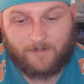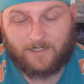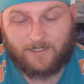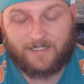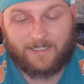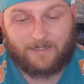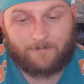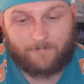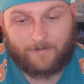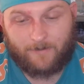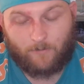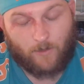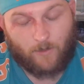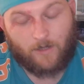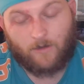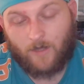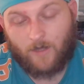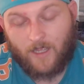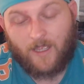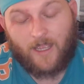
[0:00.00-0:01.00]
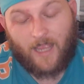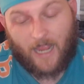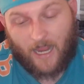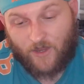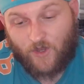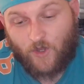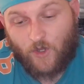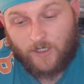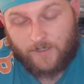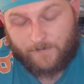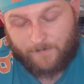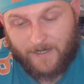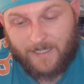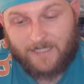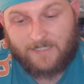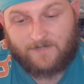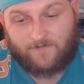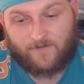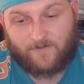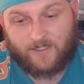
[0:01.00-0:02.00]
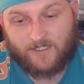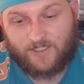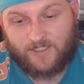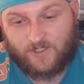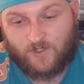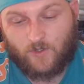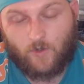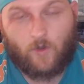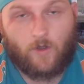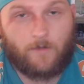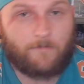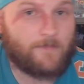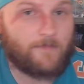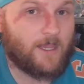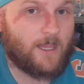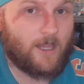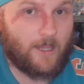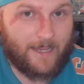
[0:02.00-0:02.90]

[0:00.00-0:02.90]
a huge piece for the Storm.